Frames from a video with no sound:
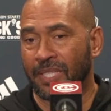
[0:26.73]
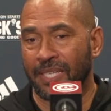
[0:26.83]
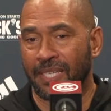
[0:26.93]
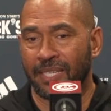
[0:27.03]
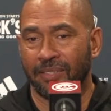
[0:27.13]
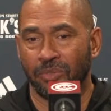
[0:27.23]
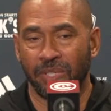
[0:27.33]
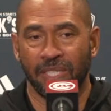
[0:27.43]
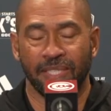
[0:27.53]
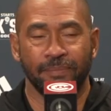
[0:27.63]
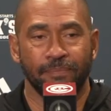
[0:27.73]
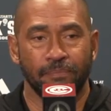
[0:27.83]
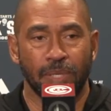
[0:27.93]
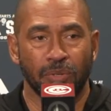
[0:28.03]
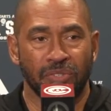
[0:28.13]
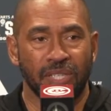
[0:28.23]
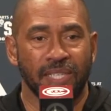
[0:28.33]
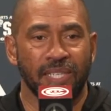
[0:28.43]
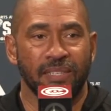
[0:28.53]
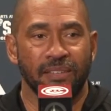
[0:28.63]
uh, to really be
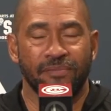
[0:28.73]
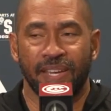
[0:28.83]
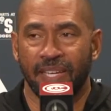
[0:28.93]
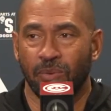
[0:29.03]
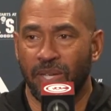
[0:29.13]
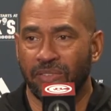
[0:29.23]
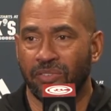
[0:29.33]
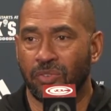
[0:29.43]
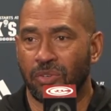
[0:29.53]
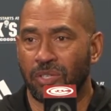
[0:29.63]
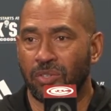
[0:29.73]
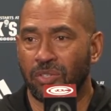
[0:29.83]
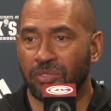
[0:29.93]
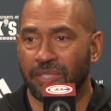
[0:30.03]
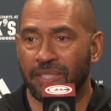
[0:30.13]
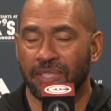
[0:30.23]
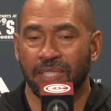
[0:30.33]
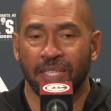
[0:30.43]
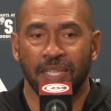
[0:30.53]
resilient and find ways to score goals and